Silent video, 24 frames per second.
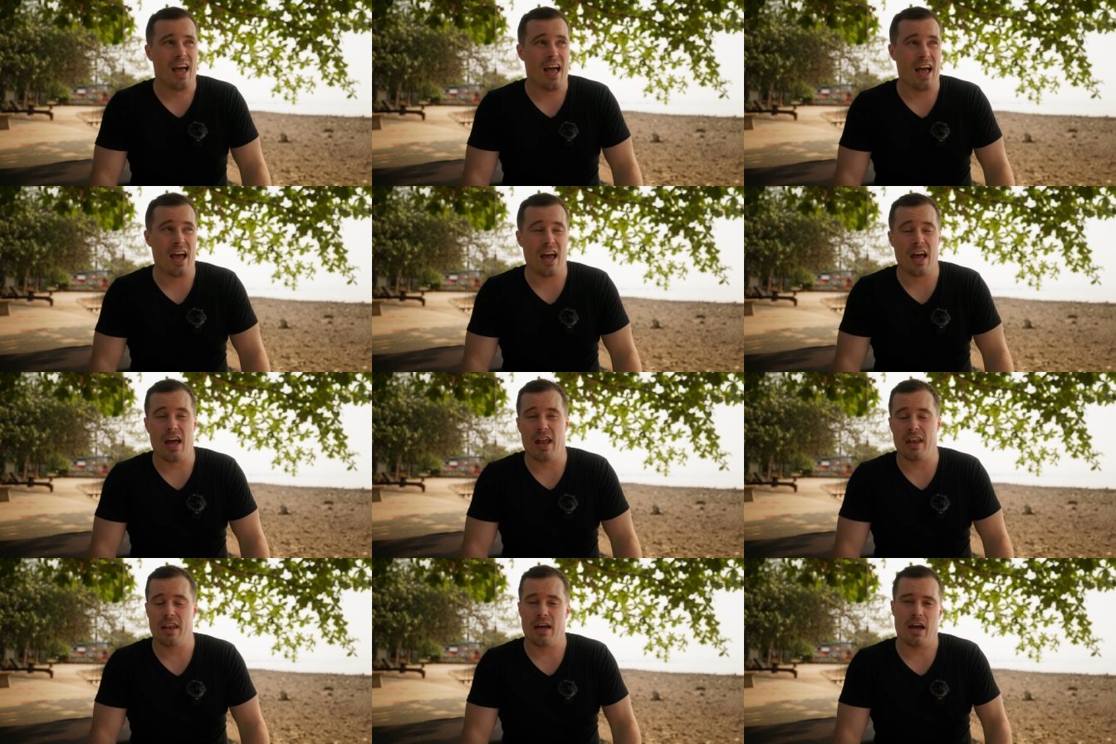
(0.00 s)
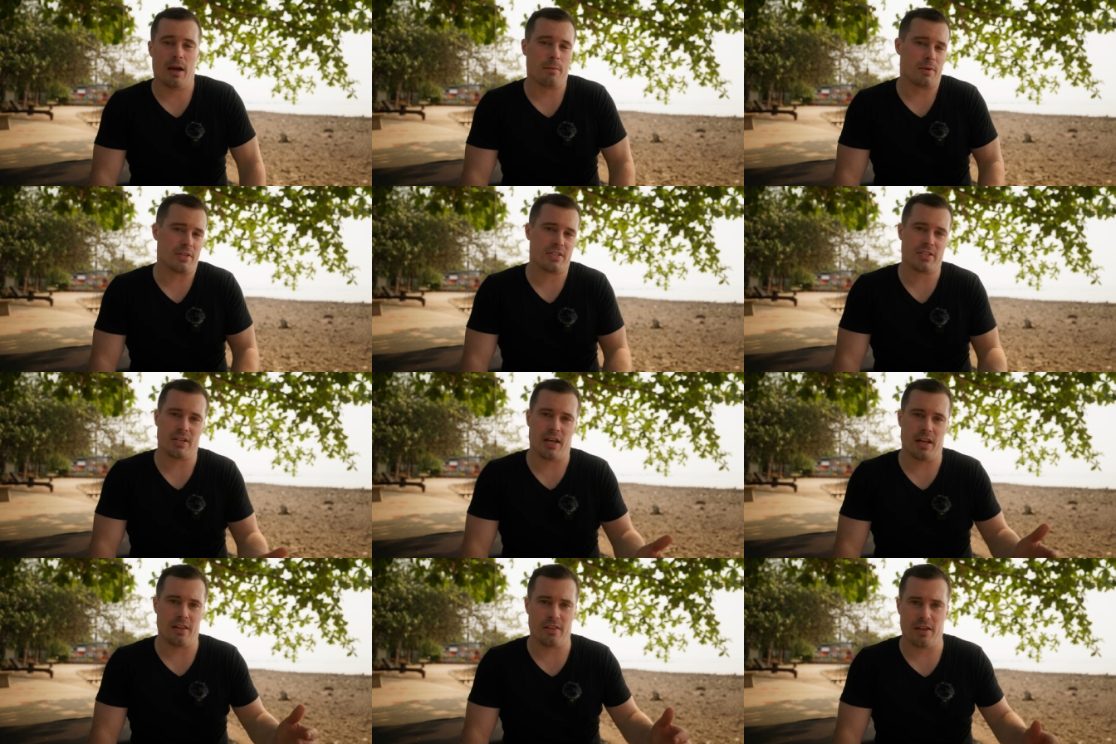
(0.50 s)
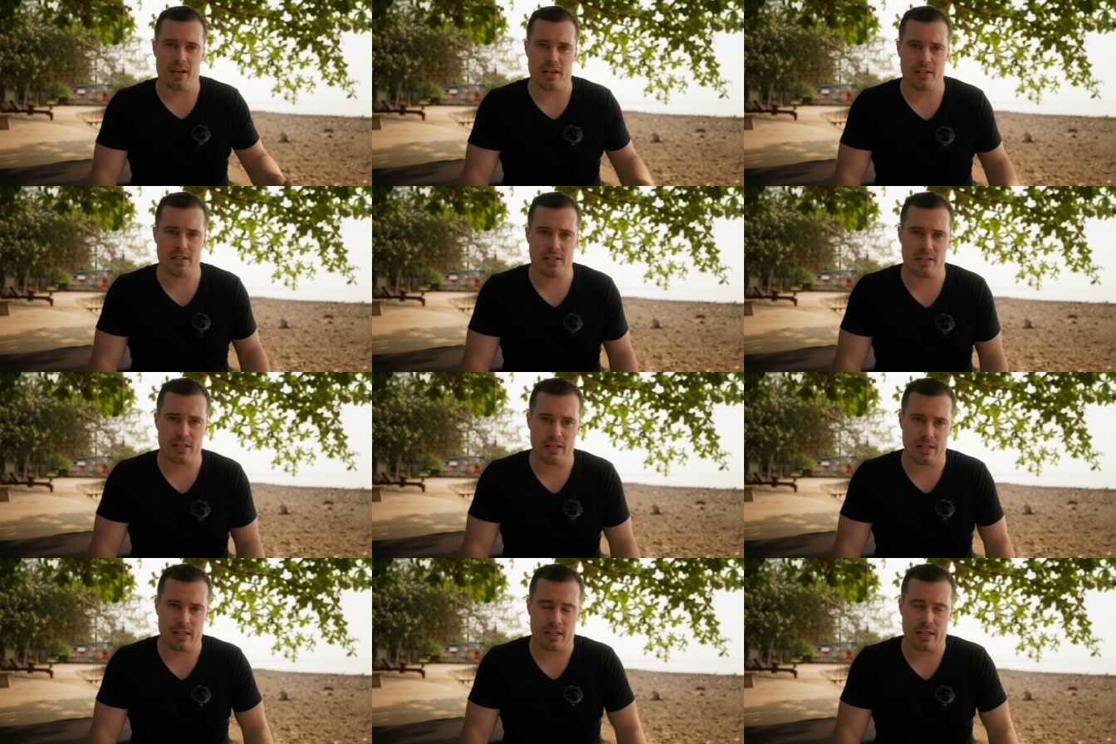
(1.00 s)
And I must say that
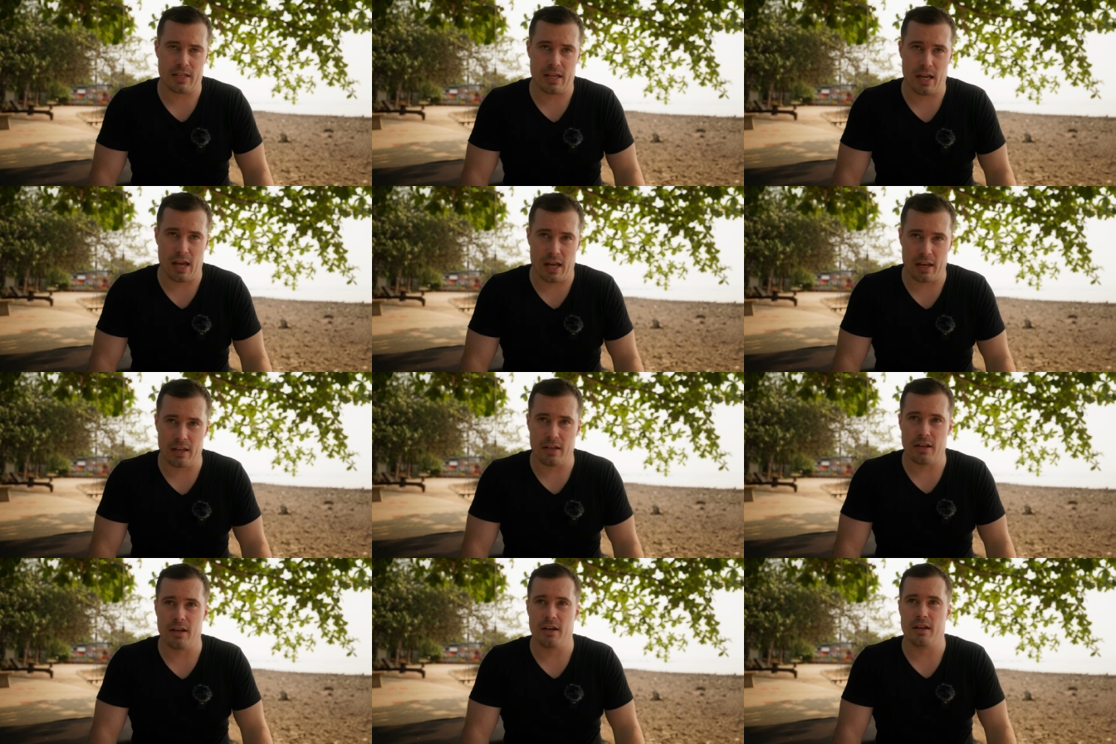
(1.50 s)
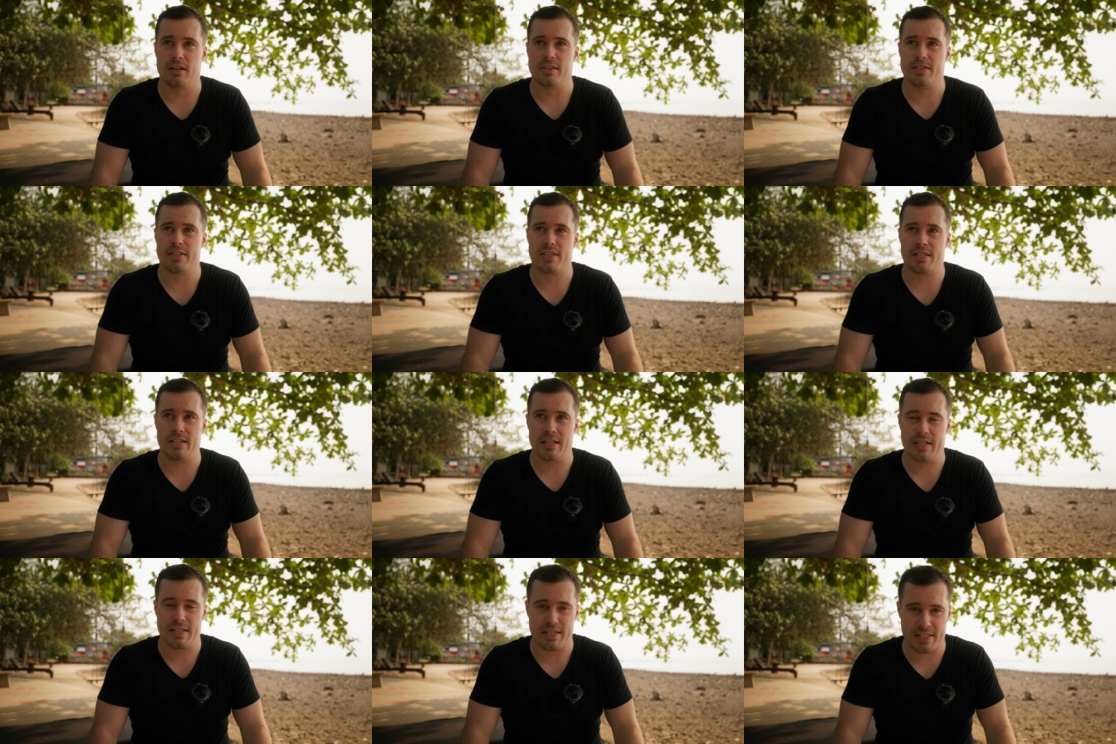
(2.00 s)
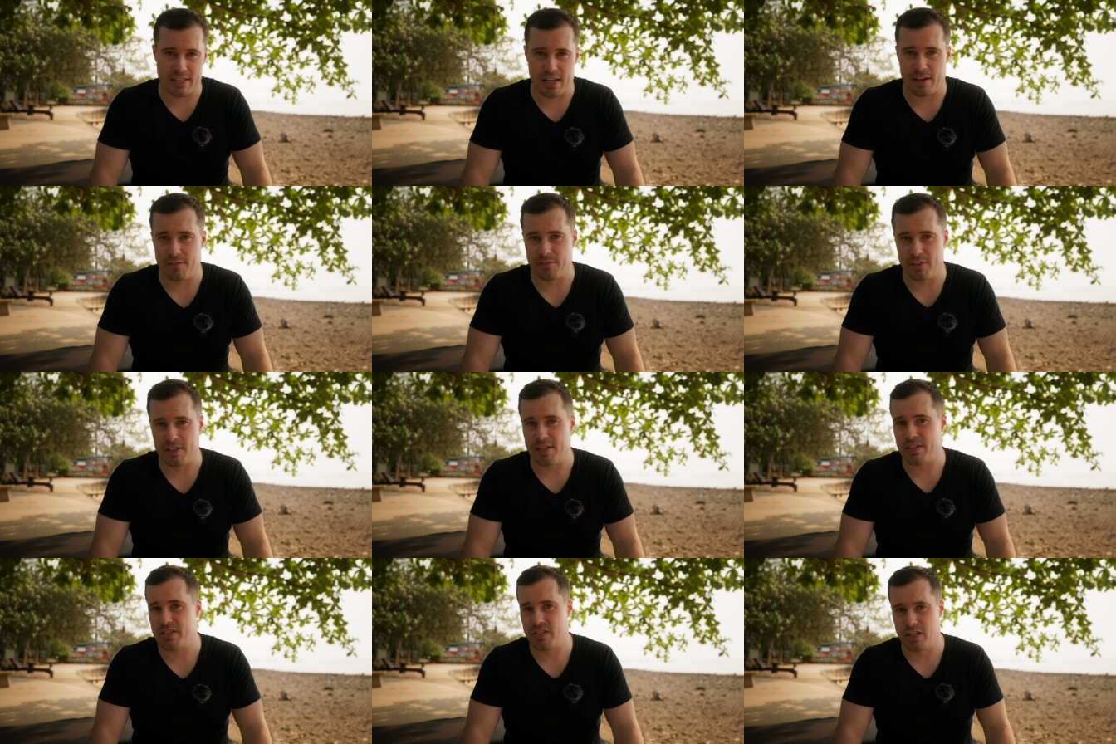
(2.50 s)
the Canon
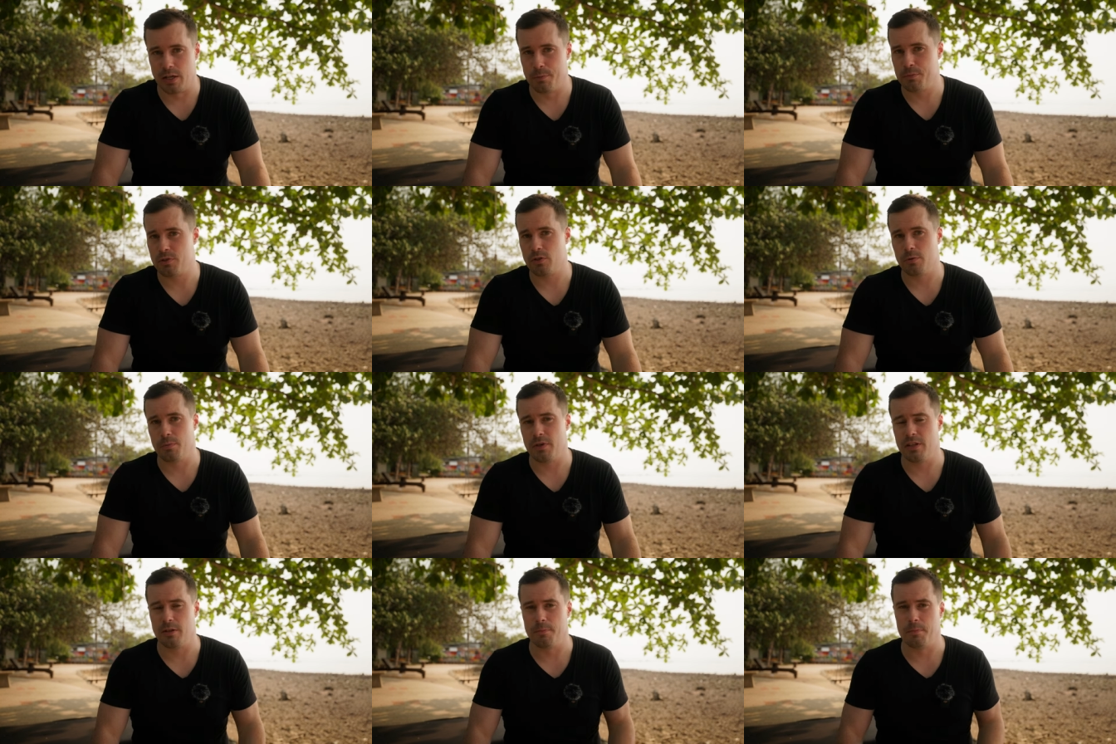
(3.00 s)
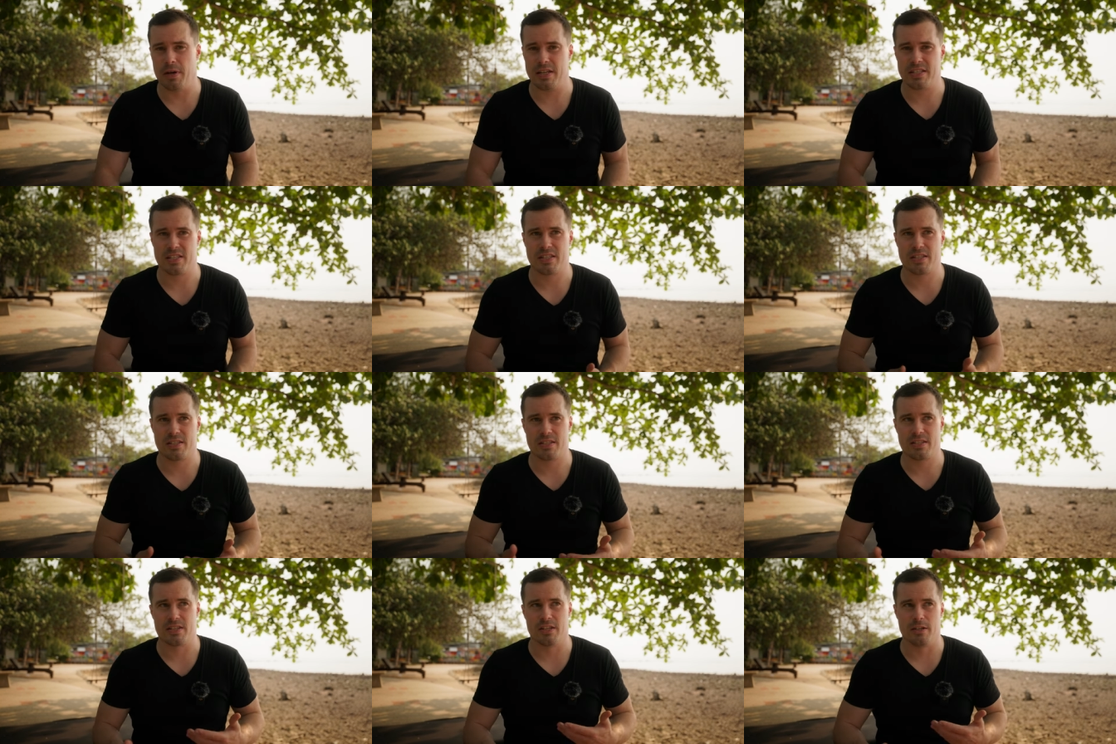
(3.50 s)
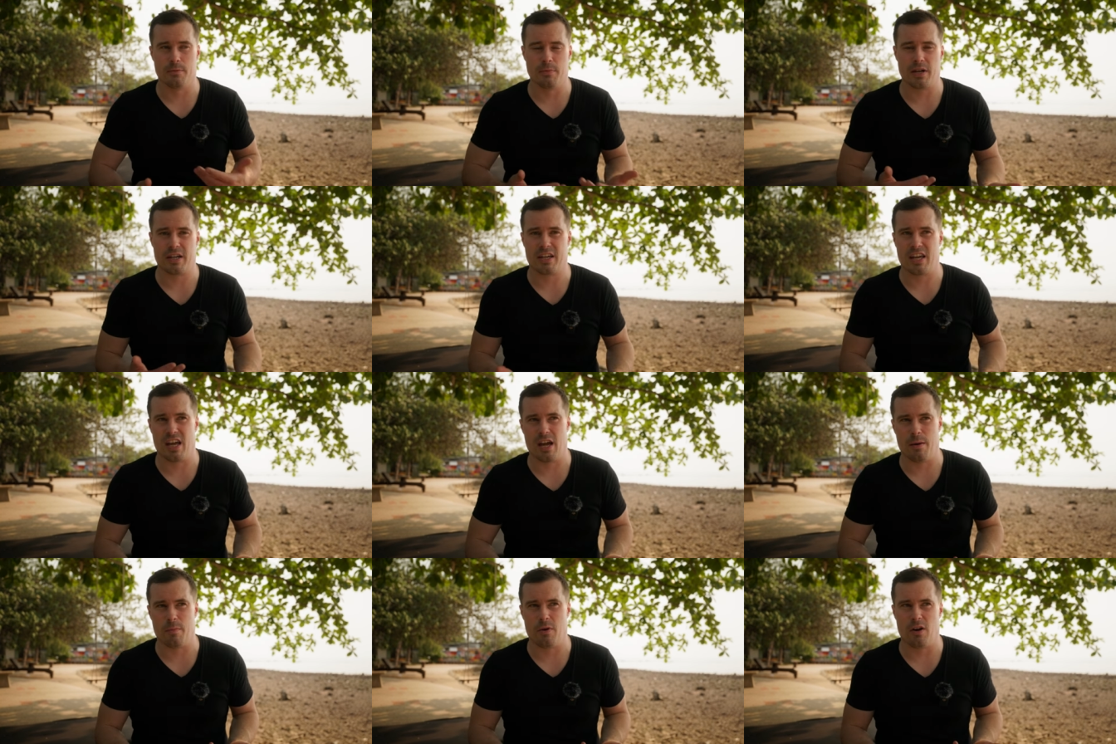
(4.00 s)
C70 seems to be the best cinema
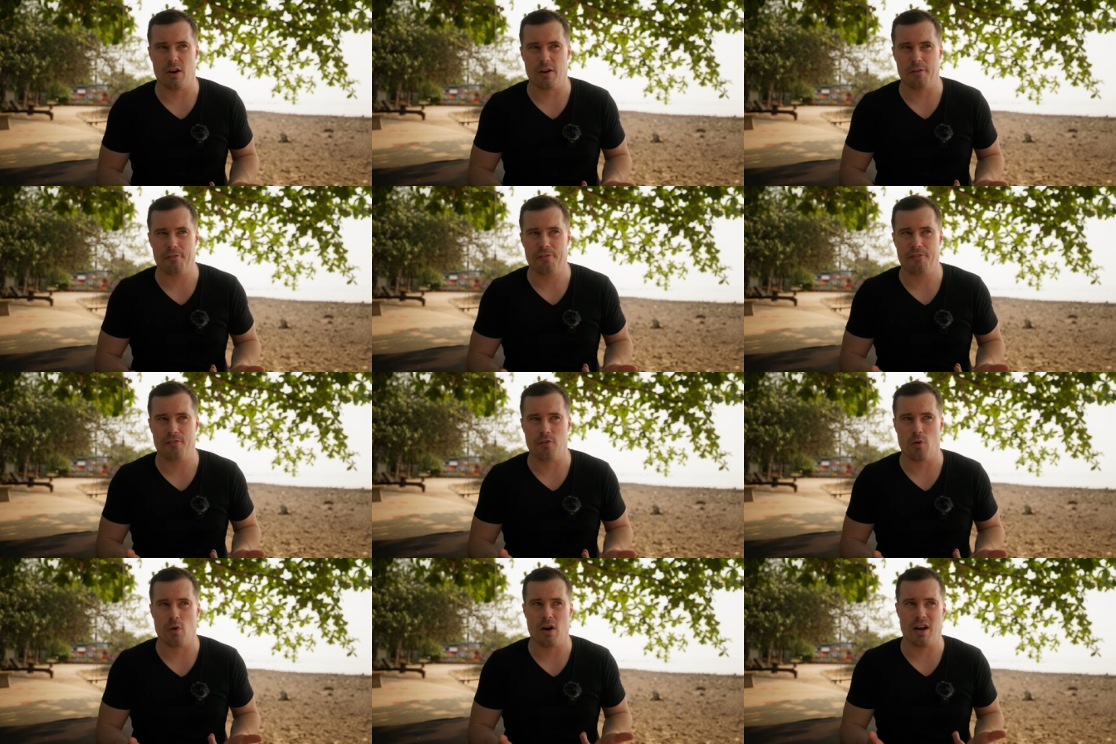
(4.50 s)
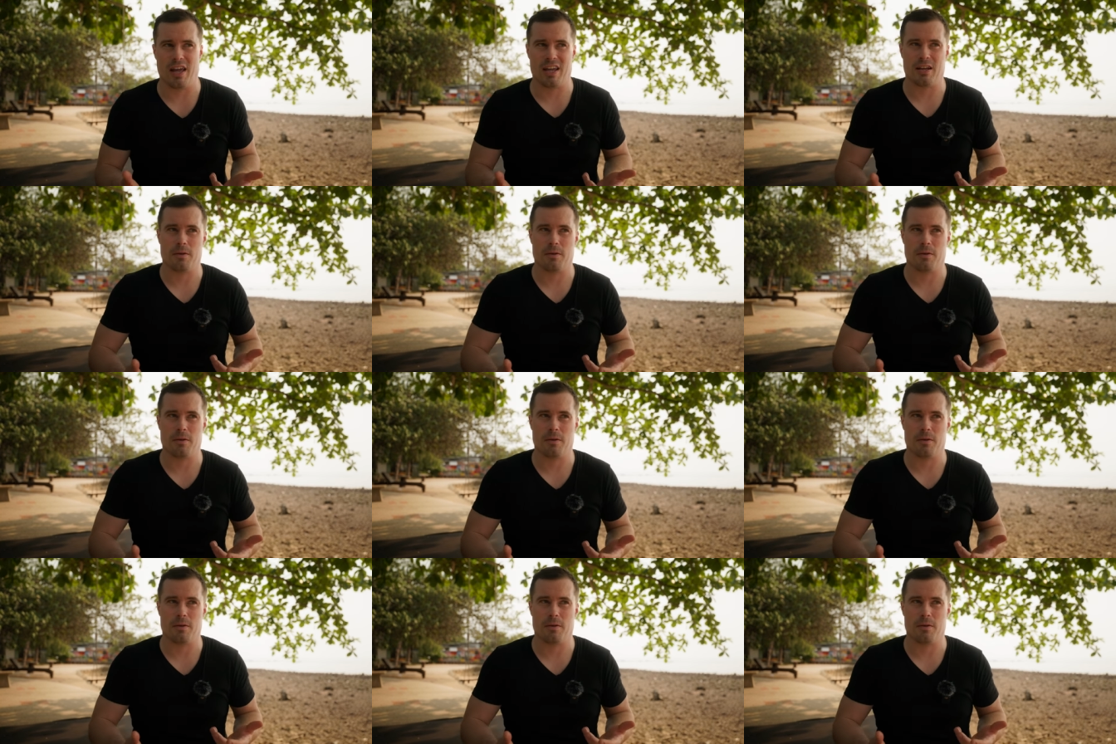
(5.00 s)
camera for